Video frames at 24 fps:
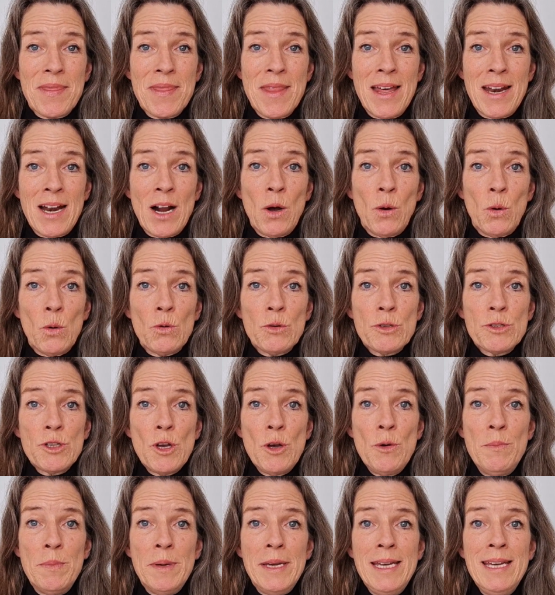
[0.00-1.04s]
that are
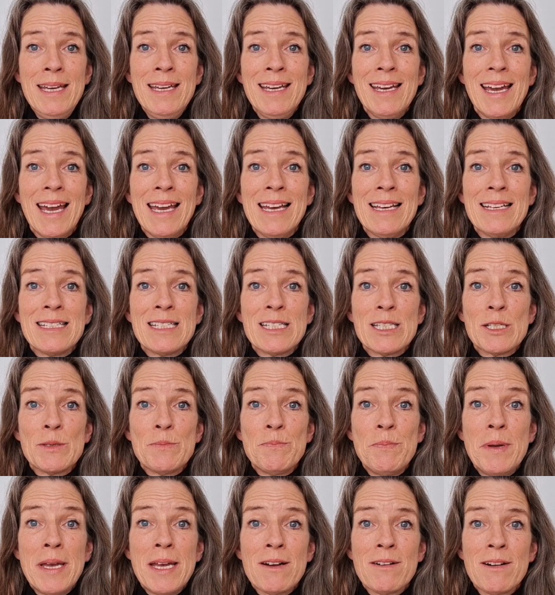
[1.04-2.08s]
also being
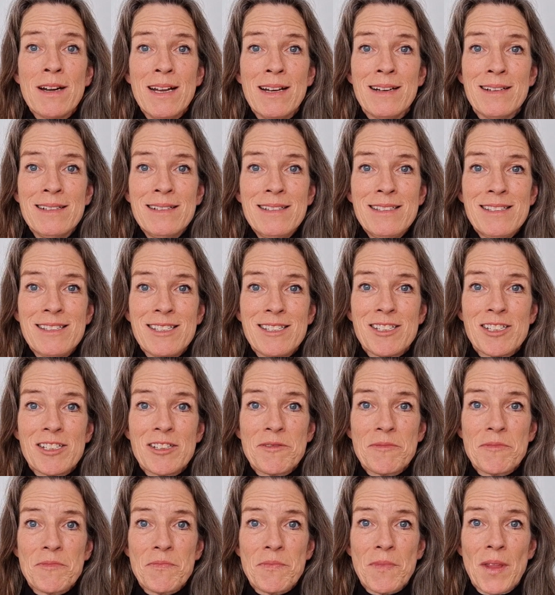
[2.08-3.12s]
experienced,
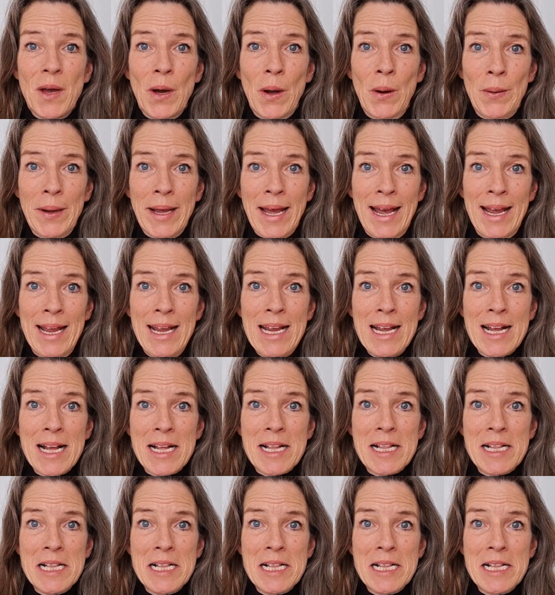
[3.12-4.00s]
okay?